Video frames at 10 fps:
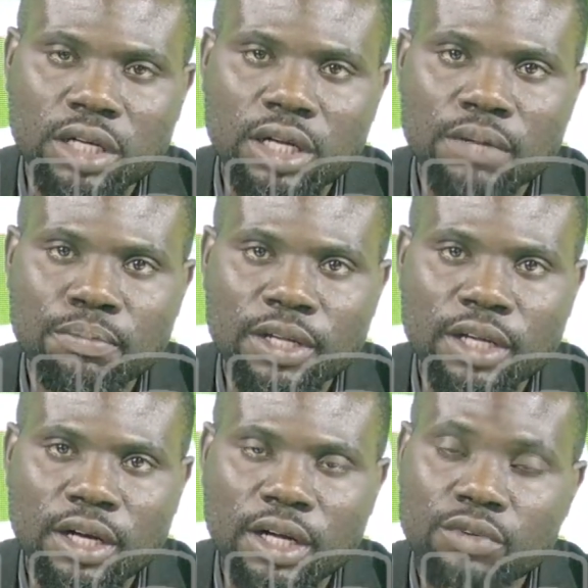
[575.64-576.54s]

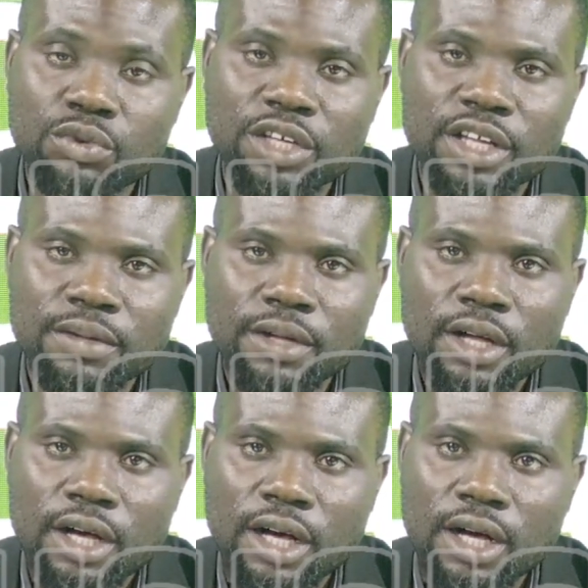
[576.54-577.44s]
player, a rookie
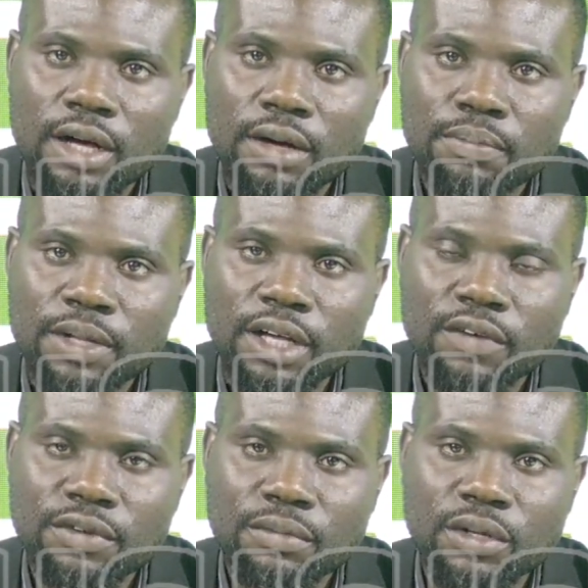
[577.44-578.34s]
uh, player
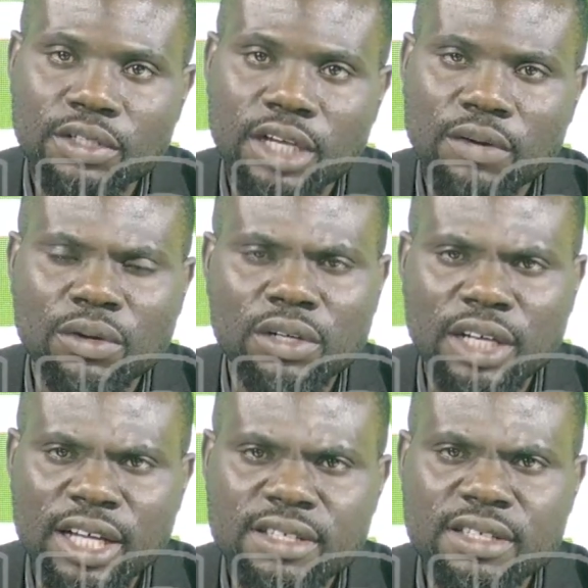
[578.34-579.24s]
of the month award.
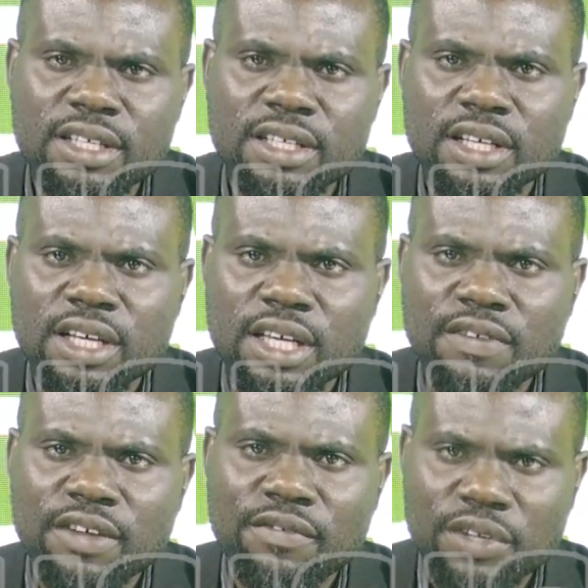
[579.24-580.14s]
Let's see
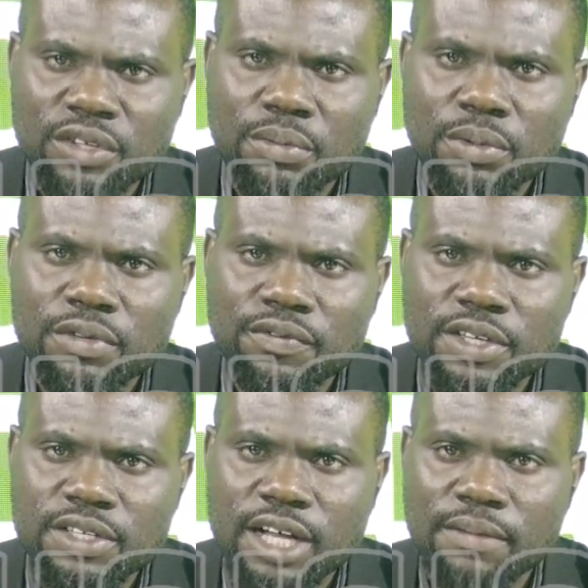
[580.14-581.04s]
if uh, Victor
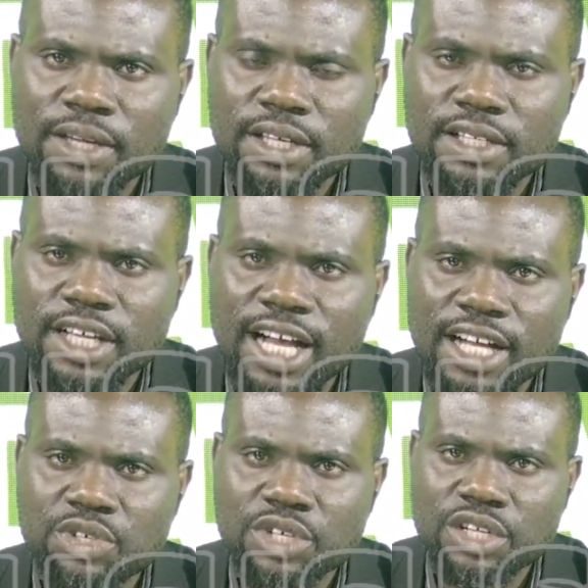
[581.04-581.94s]
Boniface can make it a
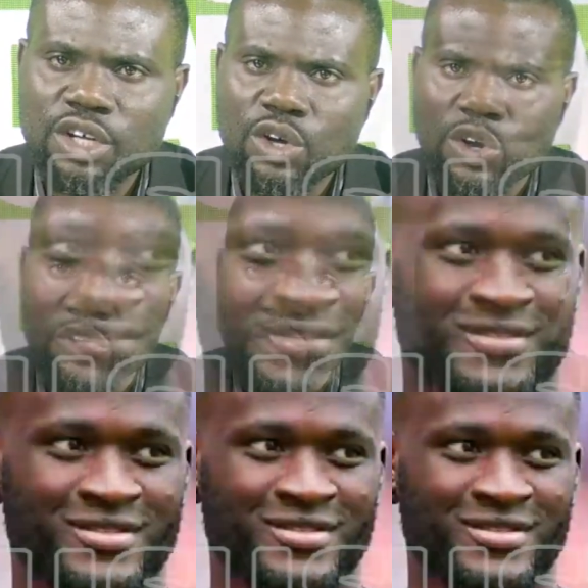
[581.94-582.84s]
hat trick of
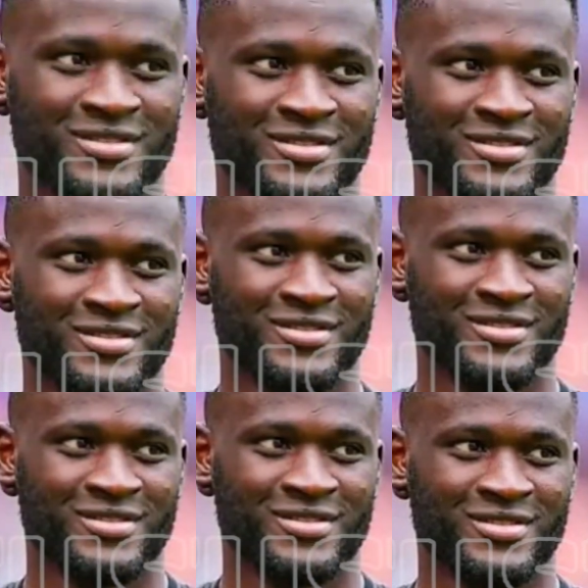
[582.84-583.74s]
that uh,
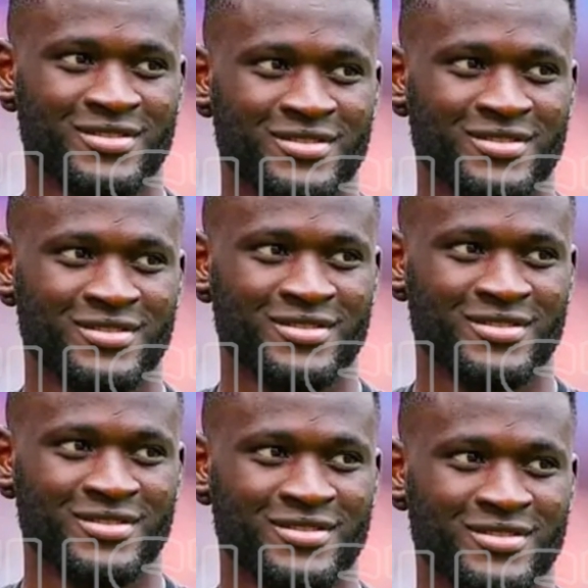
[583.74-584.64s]
award.
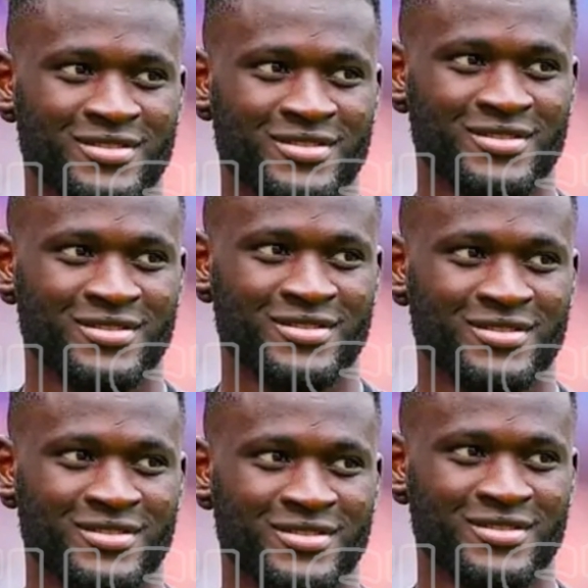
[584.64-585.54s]
Congratulations for his
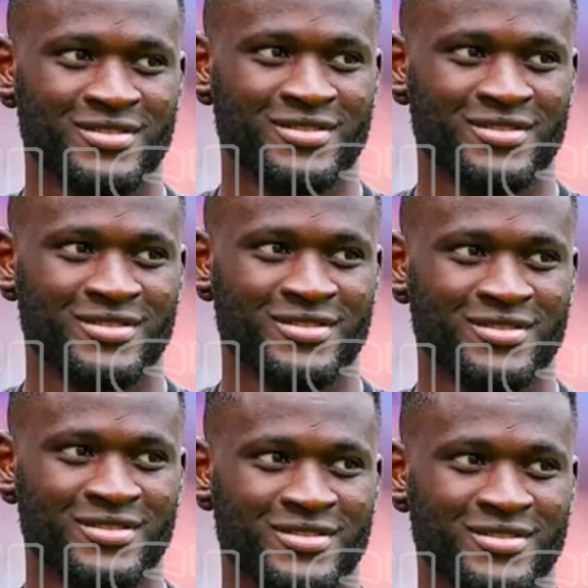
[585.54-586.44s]
nomination, and
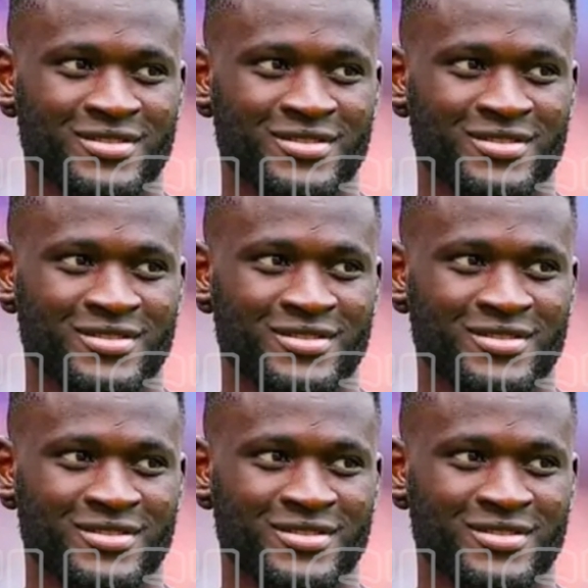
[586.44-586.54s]
immediately